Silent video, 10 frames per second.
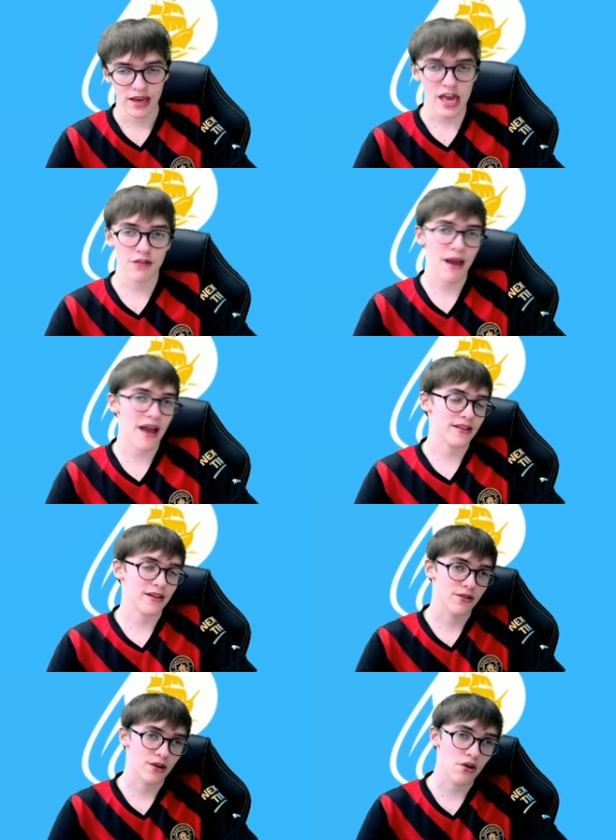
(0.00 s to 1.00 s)
his
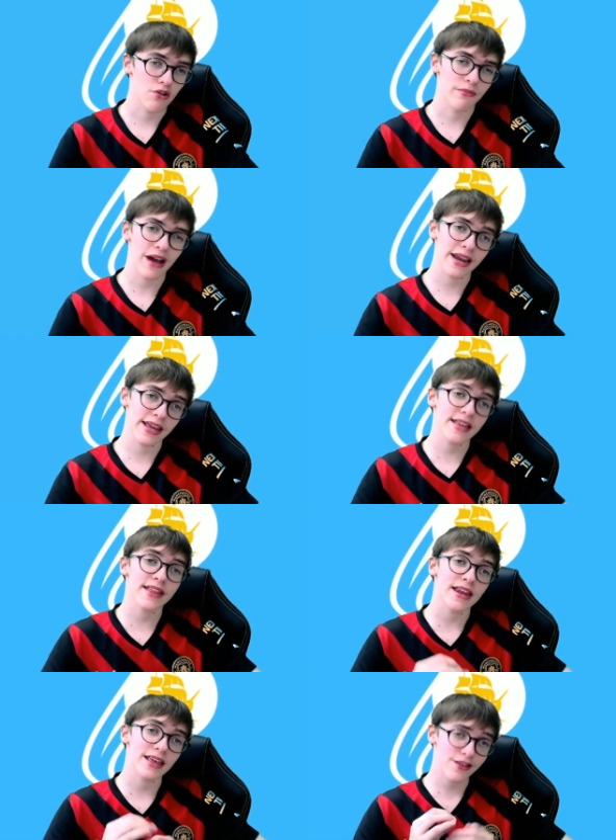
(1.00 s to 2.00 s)
passing on a hold, and he
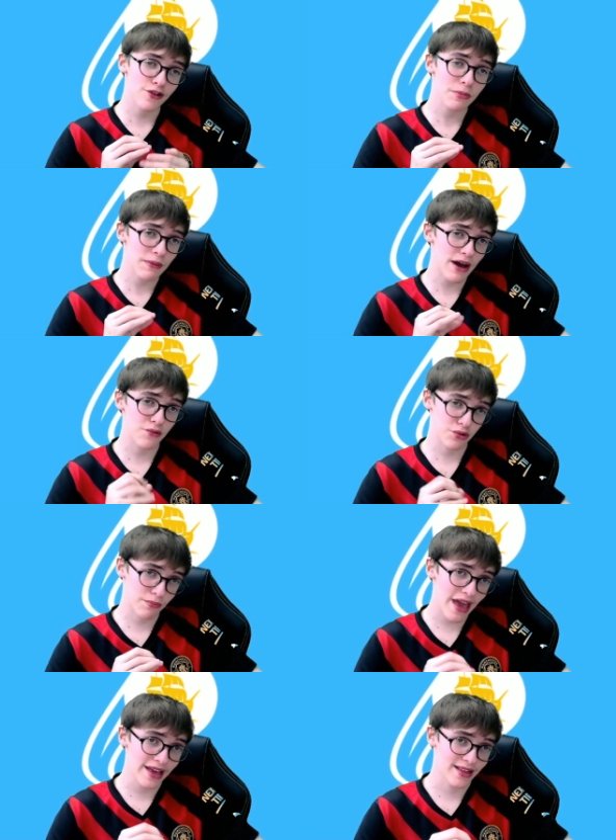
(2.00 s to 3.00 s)
said his superpower is
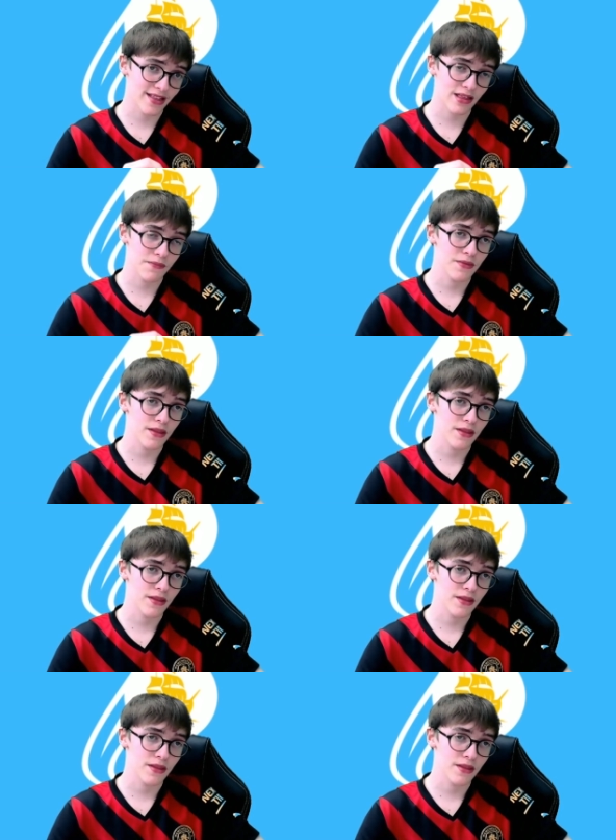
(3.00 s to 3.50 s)
pace.